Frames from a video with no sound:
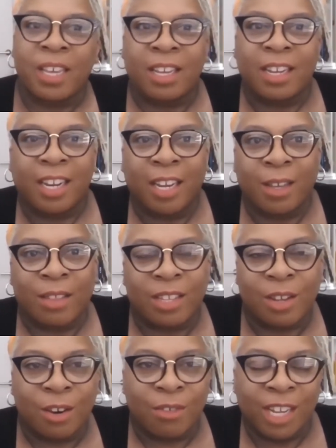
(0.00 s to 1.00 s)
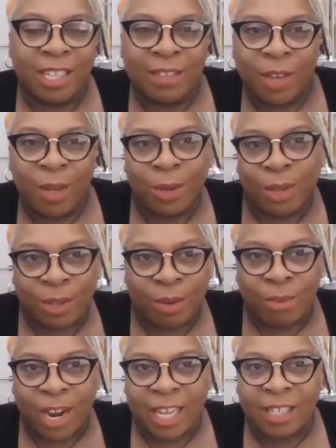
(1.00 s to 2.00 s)
this increased focus
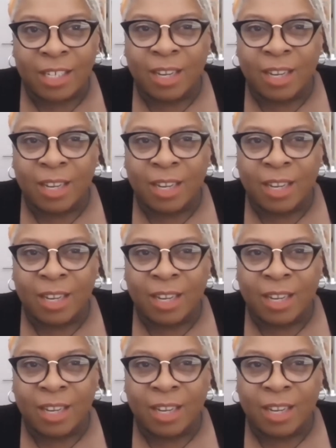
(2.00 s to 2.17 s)
on race?